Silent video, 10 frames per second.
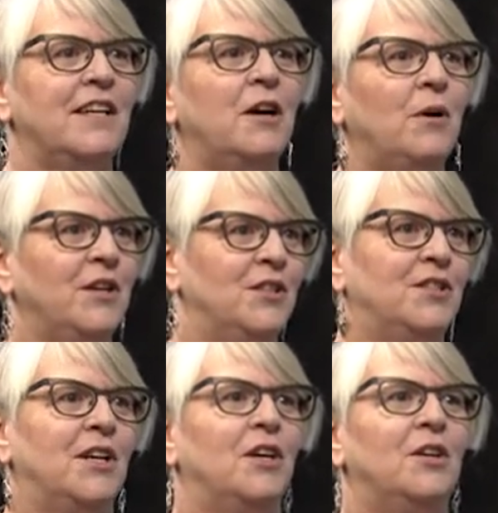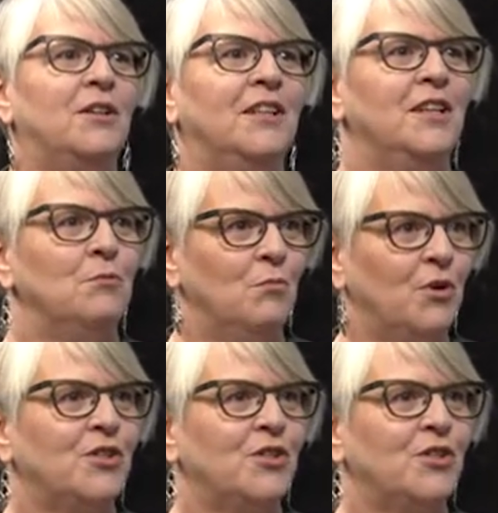now I could tell more